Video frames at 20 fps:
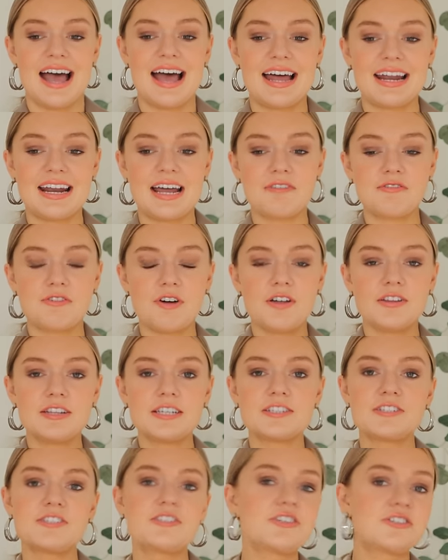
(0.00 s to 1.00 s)
And I've got
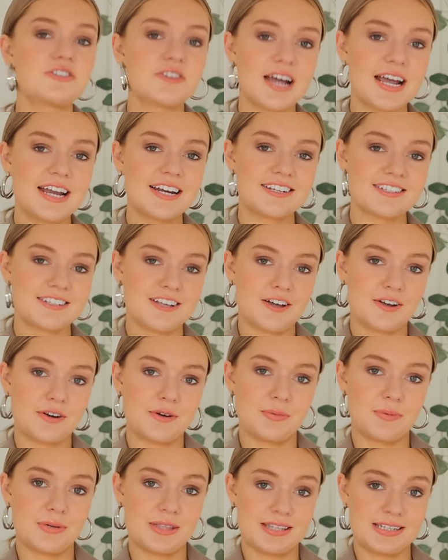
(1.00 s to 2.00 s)
the trainers
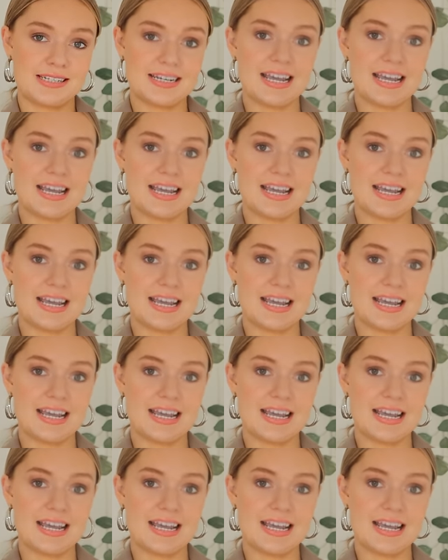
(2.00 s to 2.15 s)
on with the